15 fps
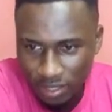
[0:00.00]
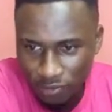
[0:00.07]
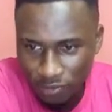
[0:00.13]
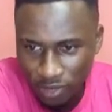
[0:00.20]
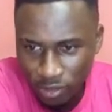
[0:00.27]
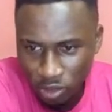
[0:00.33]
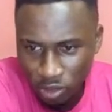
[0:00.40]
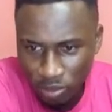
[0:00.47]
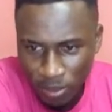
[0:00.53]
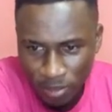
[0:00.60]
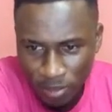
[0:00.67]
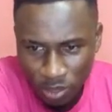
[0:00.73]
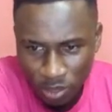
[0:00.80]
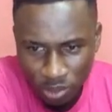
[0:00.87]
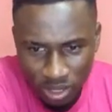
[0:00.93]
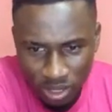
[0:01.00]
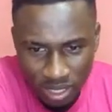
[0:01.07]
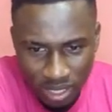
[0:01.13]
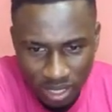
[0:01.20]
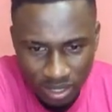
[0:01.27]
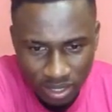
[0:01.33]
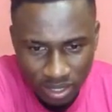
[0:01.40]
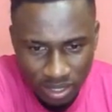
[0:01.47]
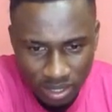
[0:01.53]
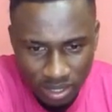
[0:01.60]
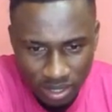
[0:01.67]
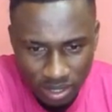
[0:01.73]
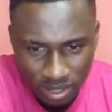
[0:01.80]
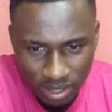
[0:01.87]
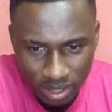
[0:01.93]
If I do remember where that
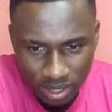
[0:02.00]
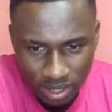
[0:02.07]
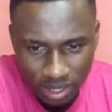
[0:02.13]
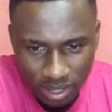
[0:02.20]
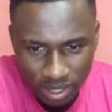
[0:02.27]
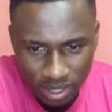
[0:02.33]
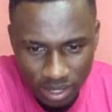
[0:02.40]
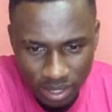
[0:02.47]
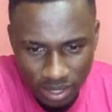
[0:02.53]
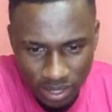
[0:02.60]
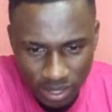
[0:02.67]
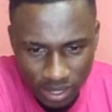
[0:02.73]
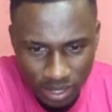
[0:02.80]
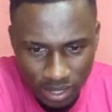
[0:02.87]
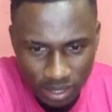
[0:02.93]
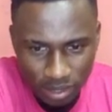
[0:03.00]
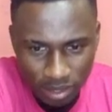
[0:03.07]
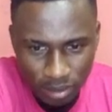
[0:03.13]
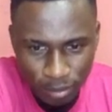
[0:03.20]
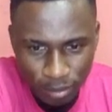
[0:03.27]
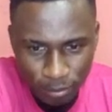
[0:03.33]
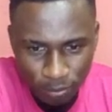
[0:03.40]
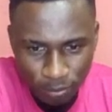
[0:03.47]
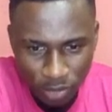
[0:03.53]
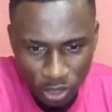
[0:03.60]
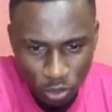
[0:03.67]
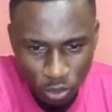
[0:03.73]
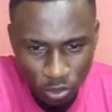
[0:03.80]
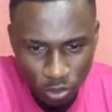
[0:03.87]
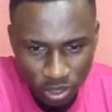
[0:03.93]
is,
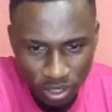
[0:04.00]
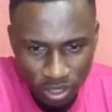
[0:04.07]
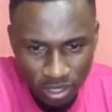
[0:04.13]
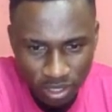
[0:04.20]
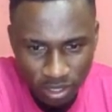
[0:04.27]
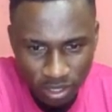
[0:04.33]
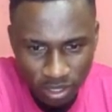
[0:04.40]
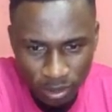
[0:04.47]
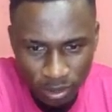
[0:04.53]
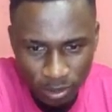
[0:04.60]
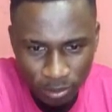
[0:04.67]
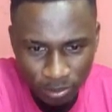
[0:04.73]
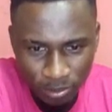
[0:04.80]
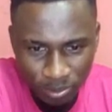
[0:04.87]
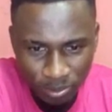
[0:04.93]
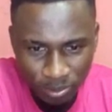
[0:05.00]
that should be in